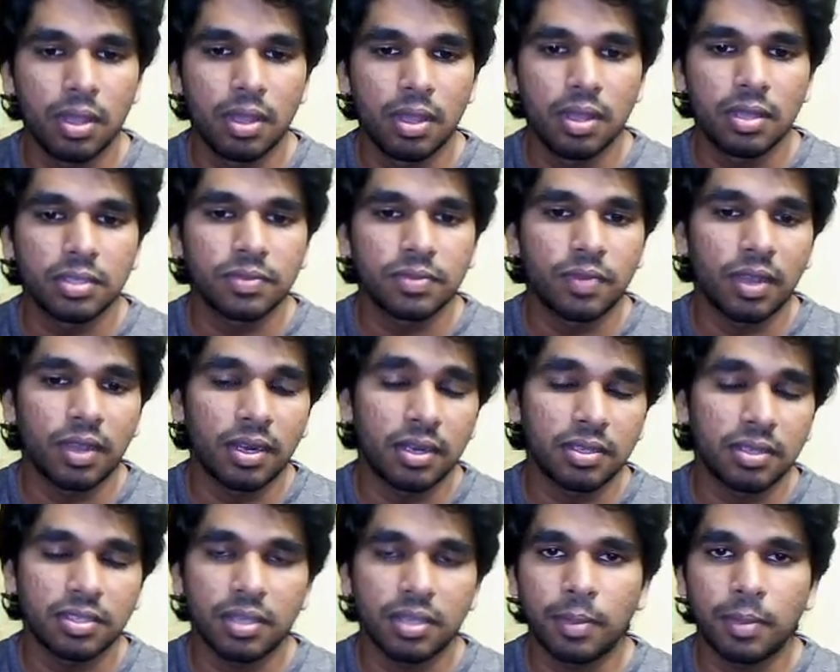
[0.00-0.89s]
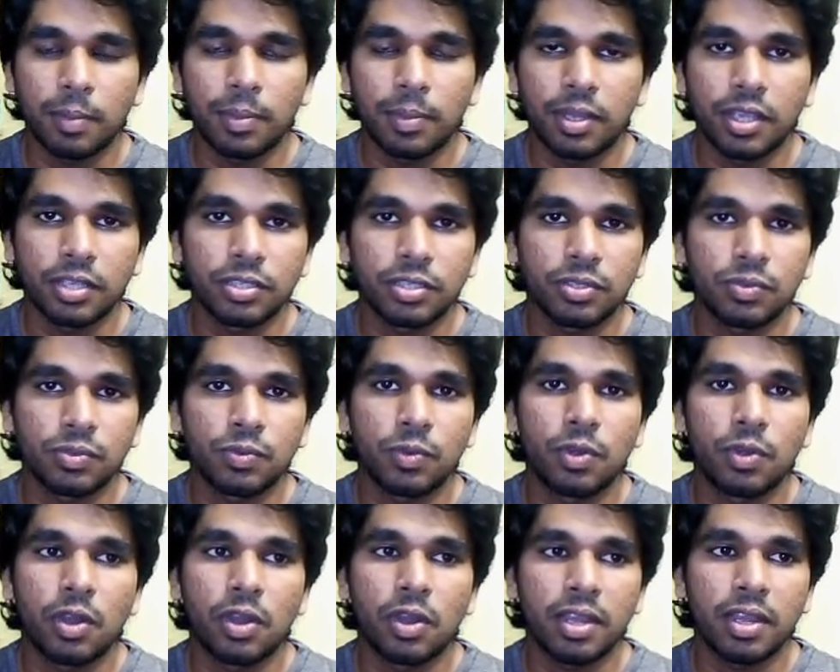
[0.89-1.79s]
Well, some applications would
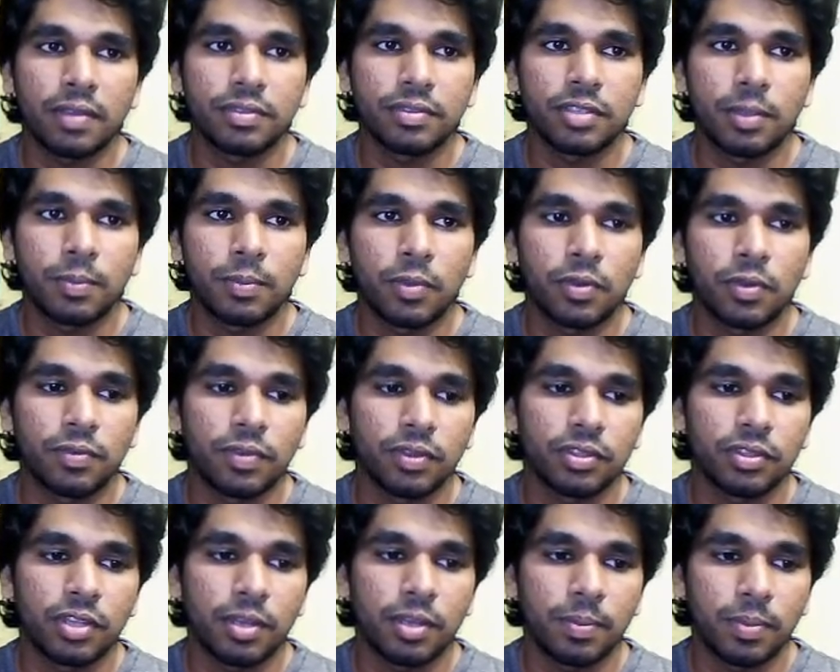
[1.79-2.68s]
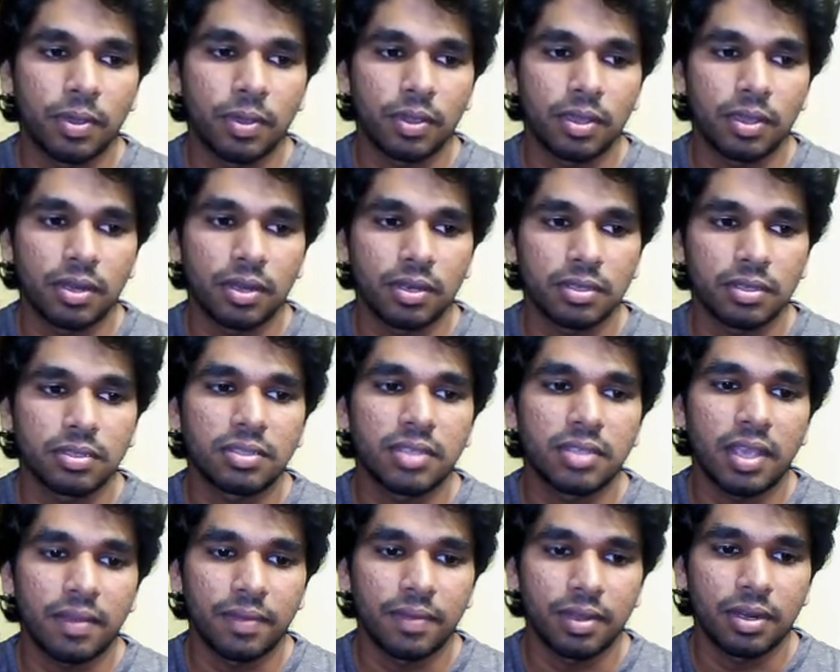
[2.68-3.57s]
not have support for
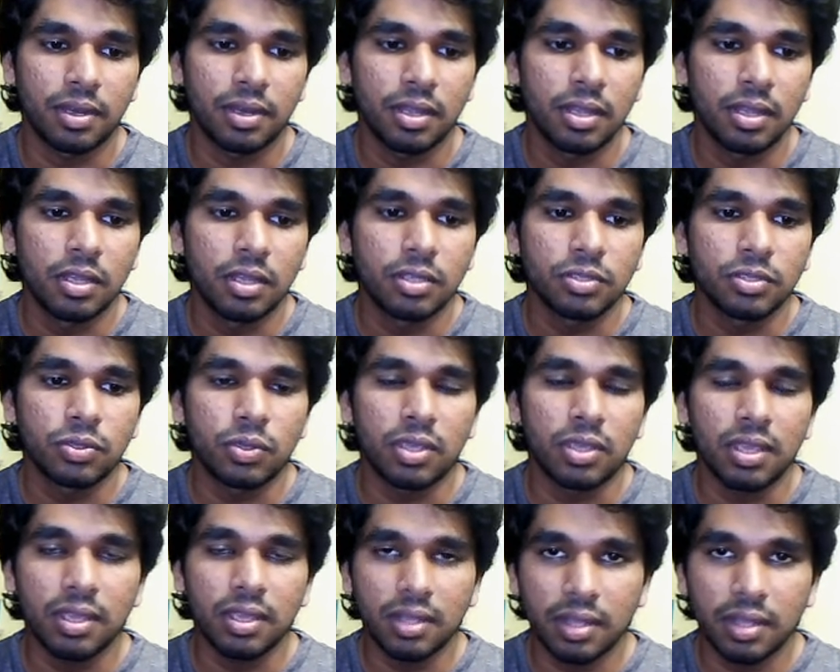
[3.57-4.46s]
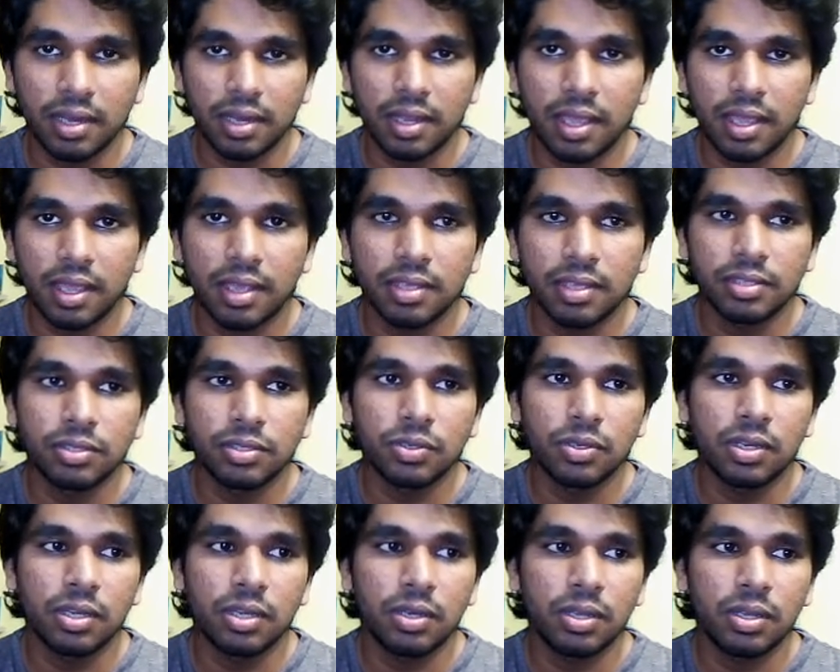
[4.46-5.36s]
3.7. So in that case, you
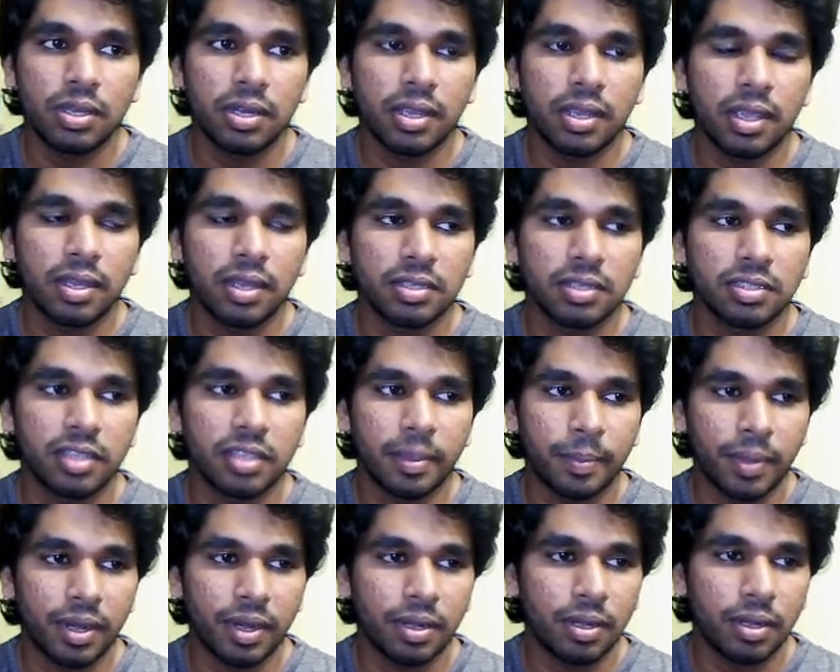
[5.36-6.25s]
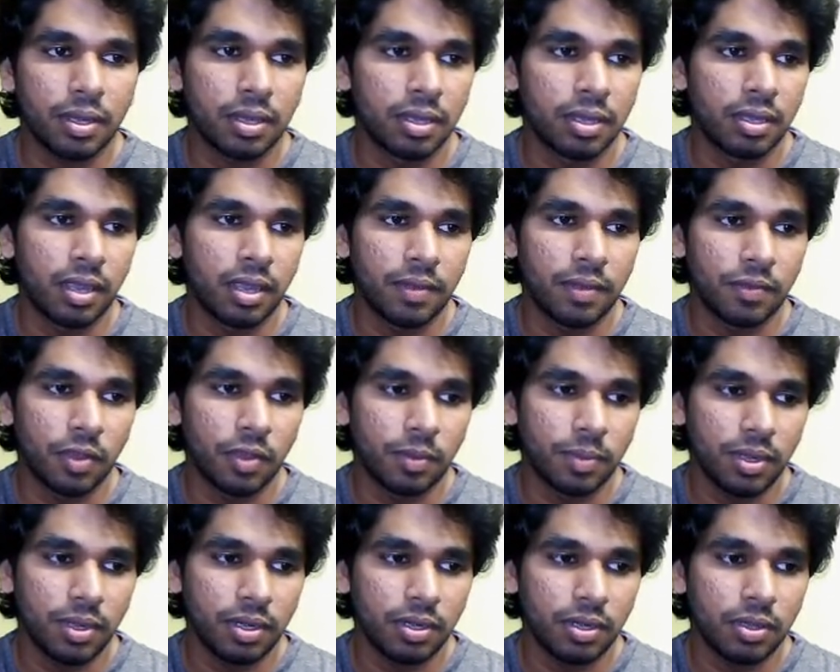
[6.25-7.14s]
need to create a separate
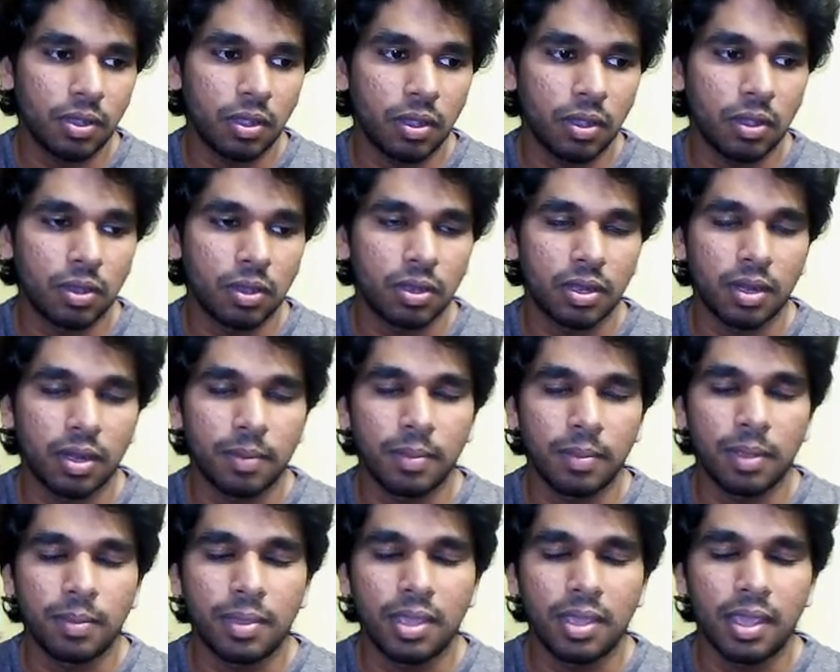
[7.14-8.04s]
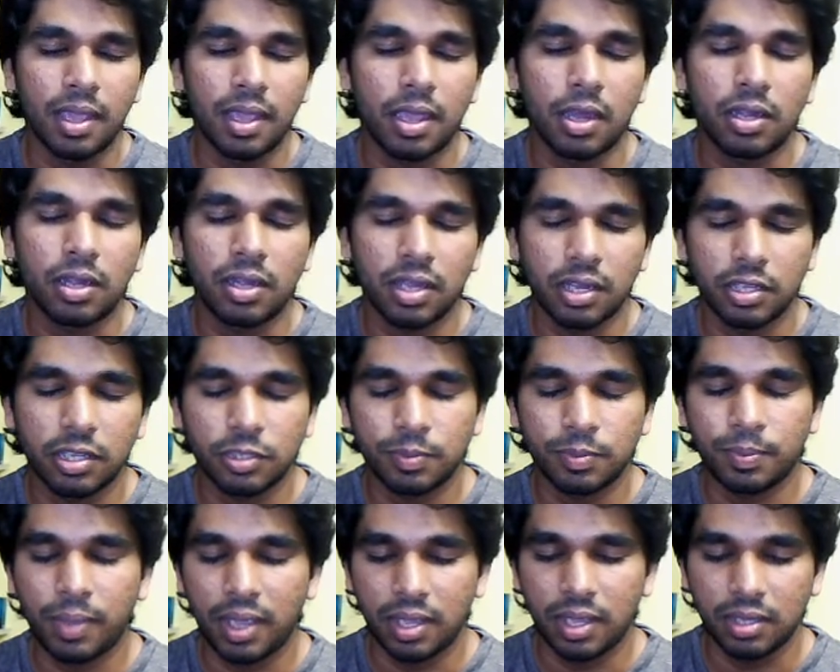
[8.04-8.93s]
environment or maybe a container
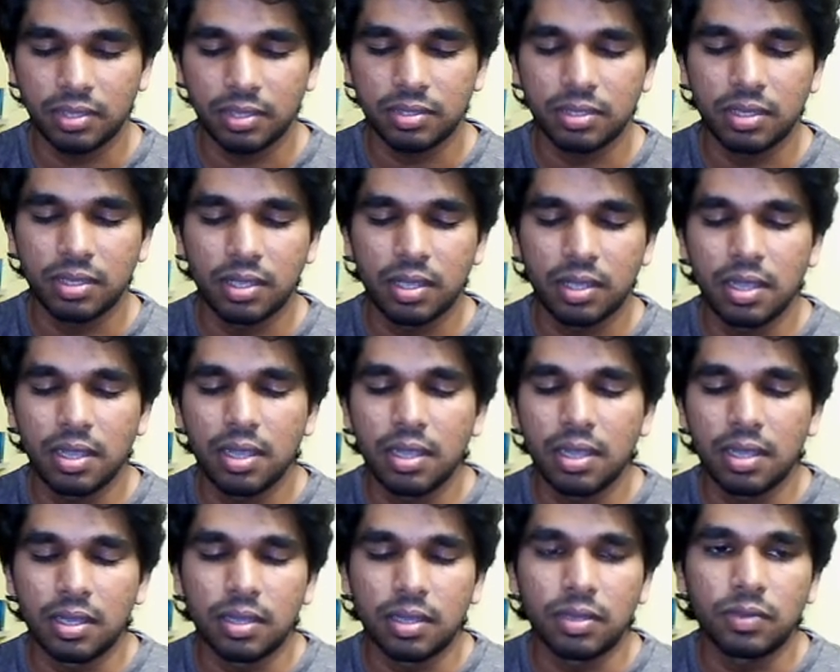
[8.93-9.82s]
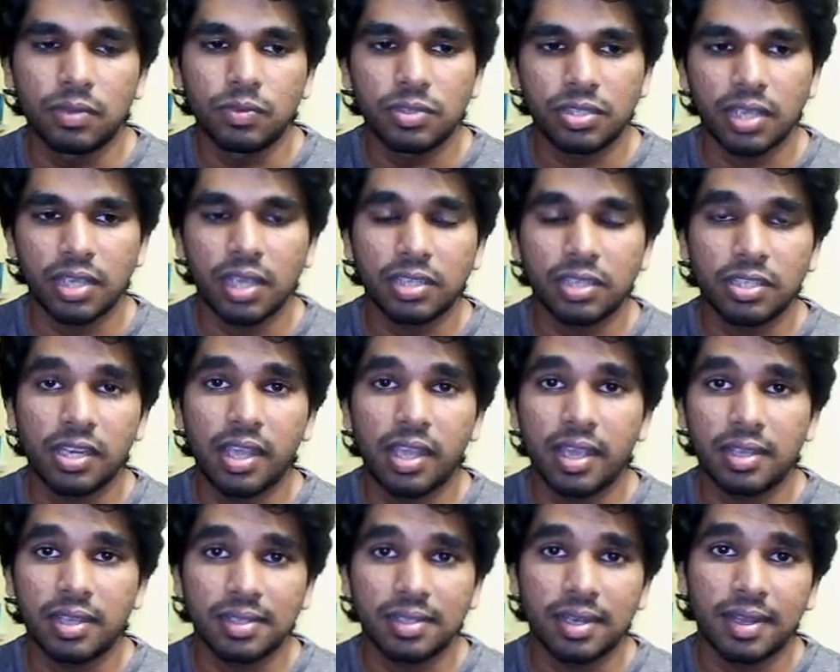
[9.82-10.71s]
space which actually
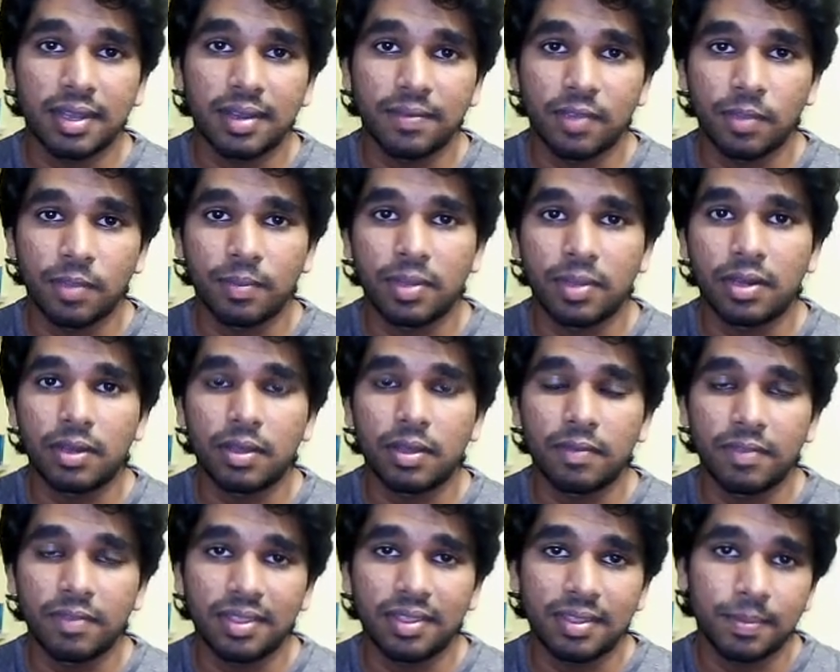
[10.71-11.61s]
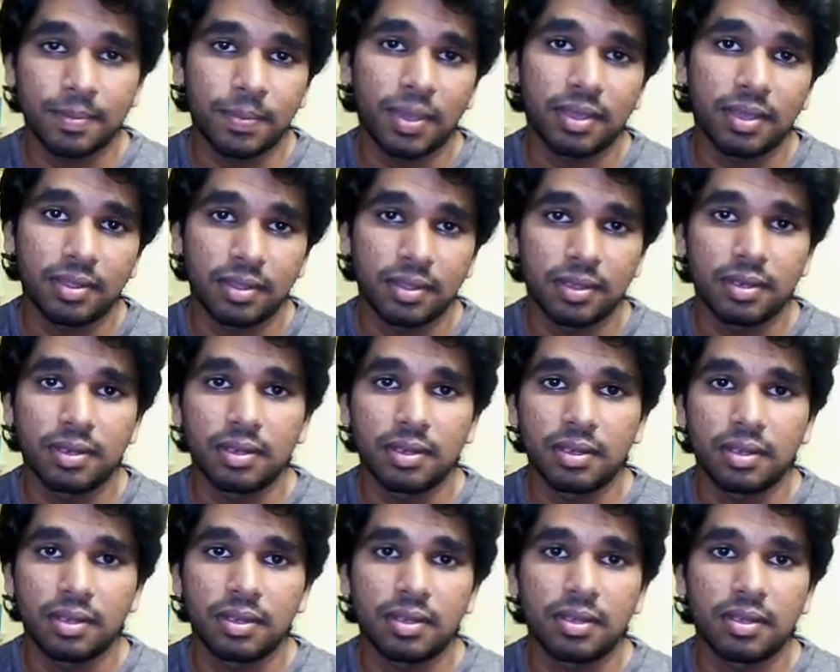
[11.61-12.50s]
acts an environment with Python,
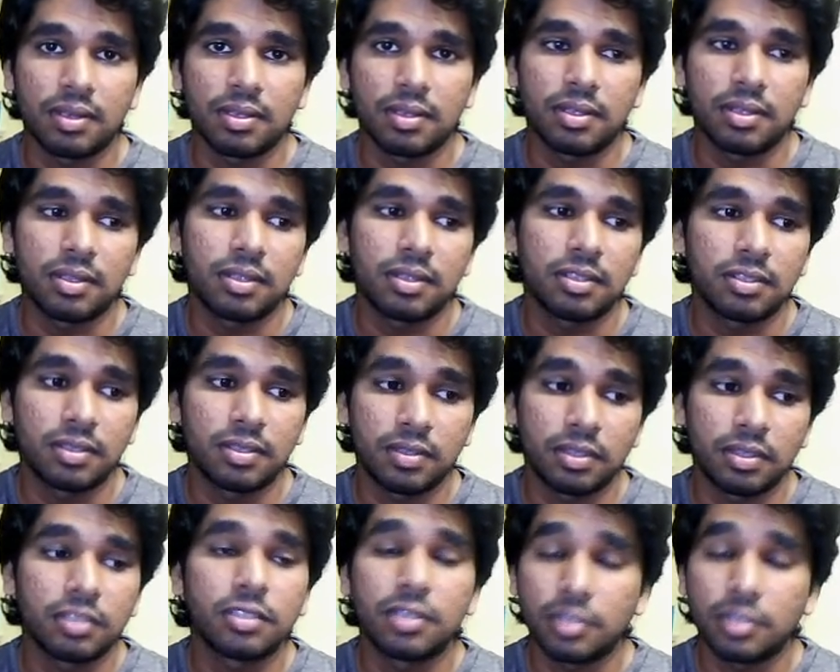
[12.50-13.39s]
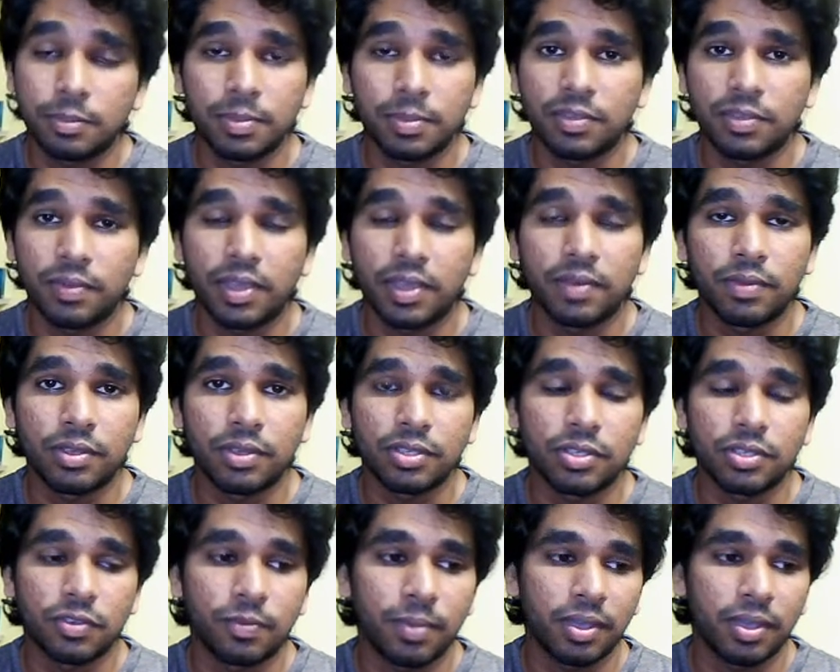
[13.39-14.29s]
the specified version
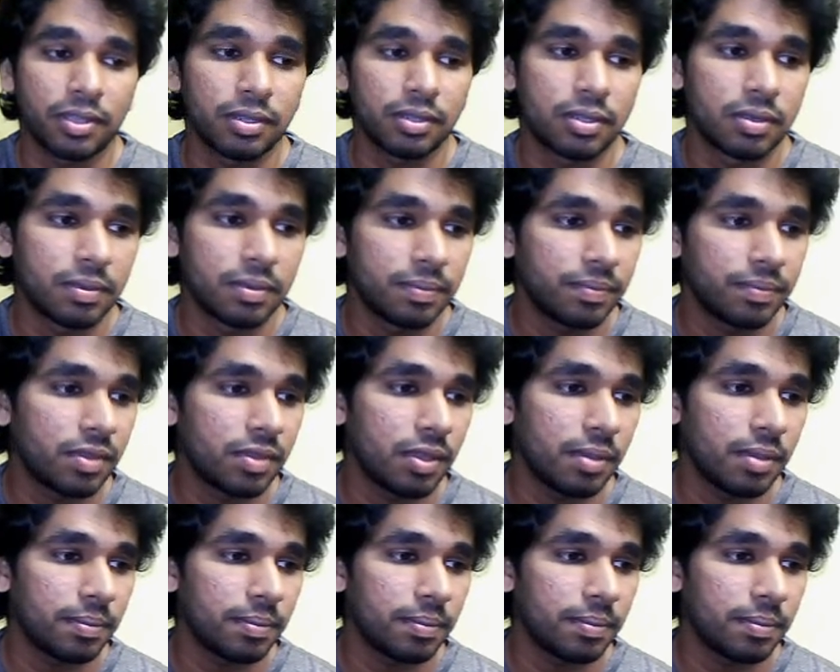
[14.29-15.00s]
of Python. Yeah.